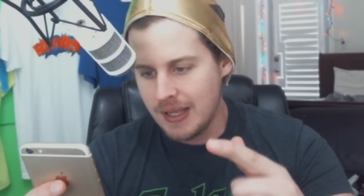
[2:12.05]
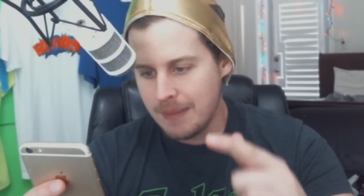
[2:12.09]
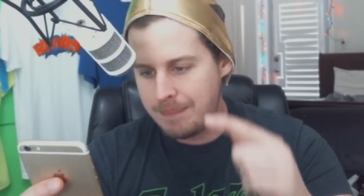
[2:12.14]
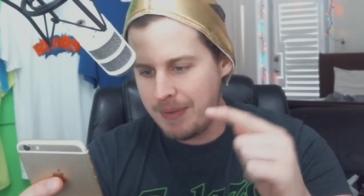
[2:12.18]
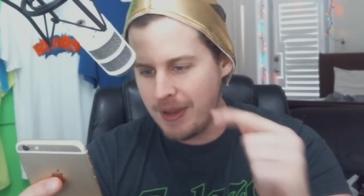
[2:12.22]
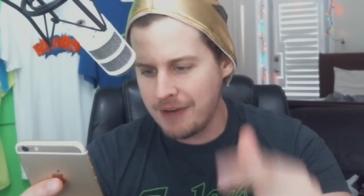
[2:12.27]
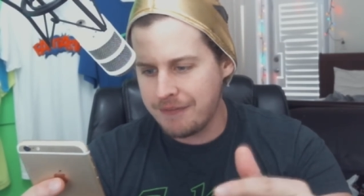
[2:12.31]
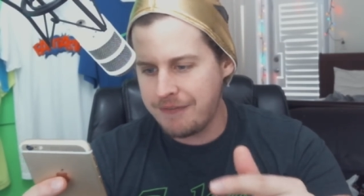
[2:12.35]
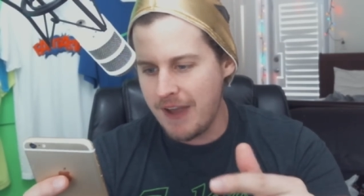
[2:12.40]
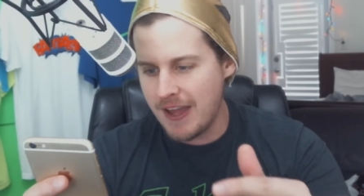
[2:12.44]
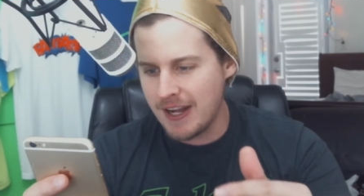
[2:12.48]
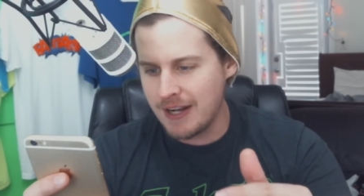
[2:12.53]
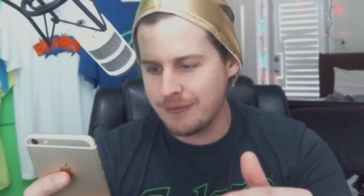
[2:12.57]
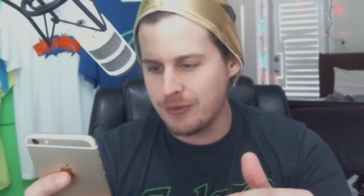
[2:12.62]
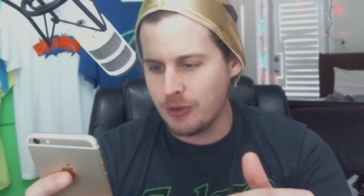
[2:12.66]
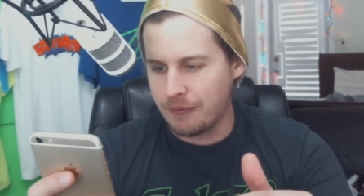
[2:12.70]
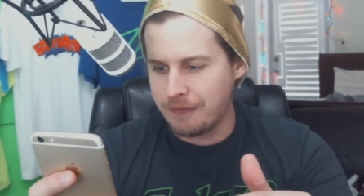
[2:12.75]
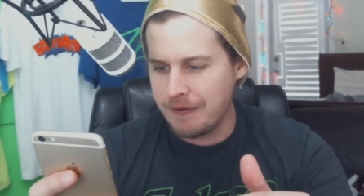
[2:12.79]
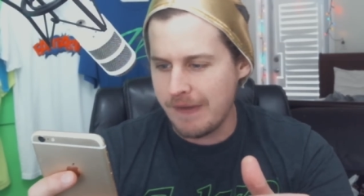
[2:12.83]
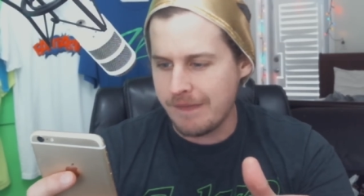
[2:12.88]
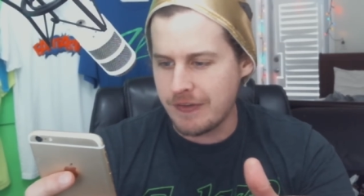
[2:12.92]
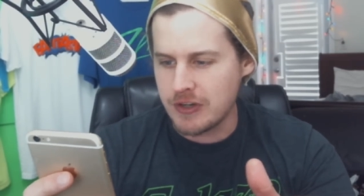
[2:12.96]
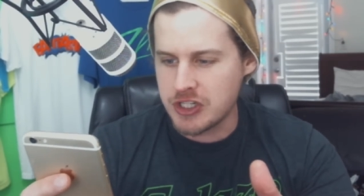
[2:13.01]
Big fan of
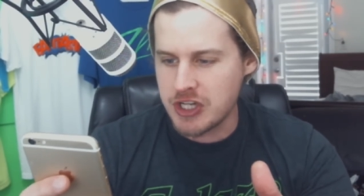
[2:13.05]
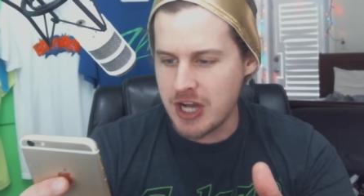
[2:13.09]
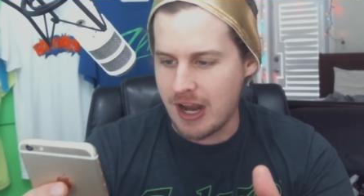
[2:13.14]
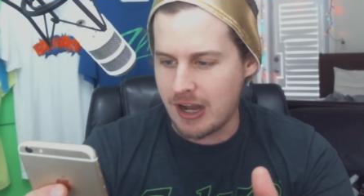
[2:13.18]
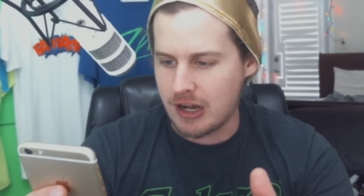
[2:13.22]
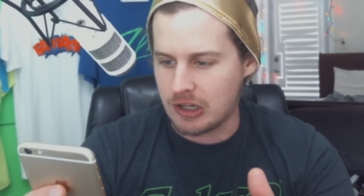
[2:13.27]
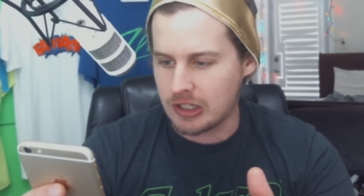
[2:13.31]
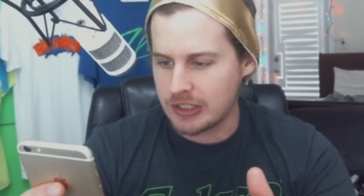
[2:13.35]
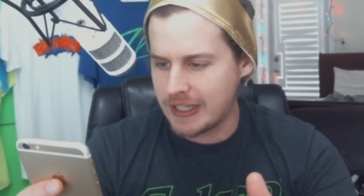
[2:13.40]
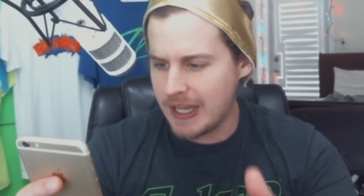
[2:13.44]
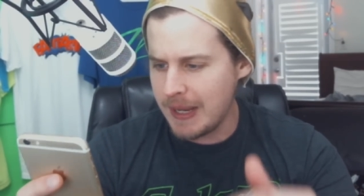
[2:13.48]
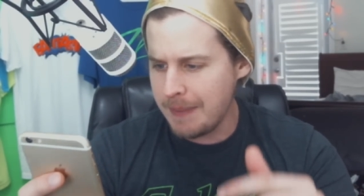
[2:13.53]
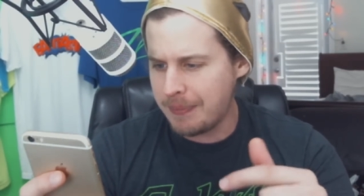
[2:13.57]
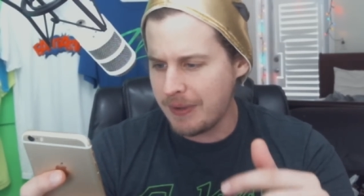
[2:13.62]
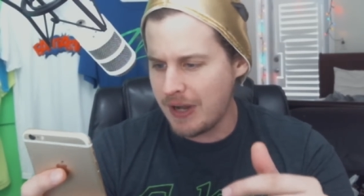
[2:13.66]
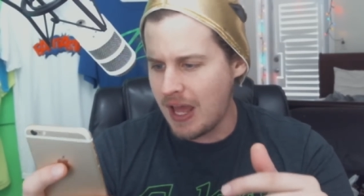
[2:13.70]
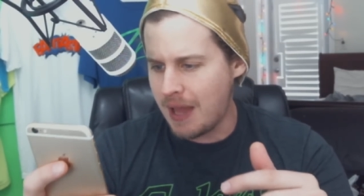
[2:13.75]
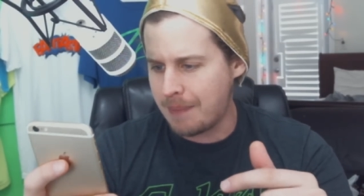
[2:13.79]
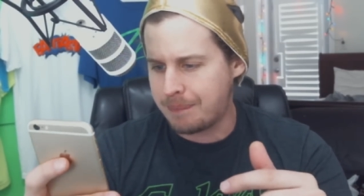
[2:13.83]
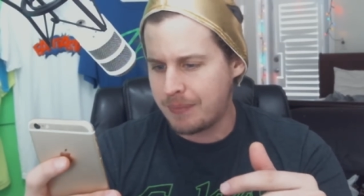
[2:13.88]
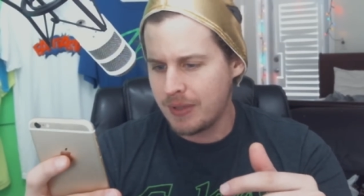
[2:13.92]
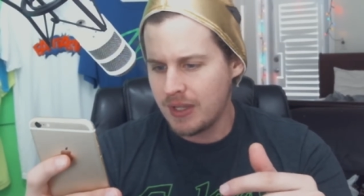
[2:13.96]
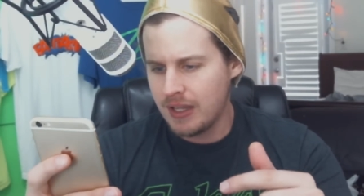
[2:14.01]
your FIFA channel. Keep it
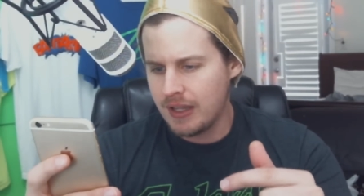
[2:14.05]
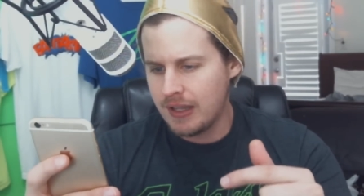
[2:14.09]
up.